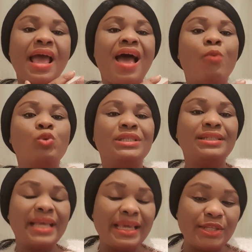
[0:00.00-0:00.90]
I would
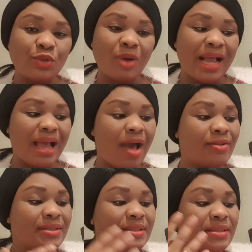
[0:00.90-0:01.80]
take into
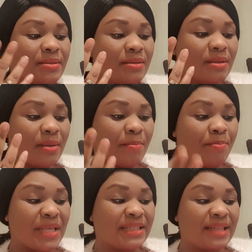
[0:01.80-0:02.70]
account
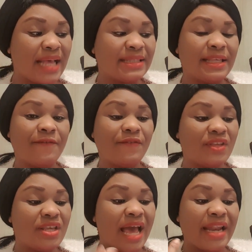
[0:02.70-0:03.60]
personal
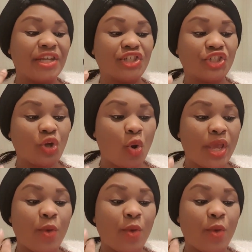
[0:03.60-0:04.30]
safety and ensure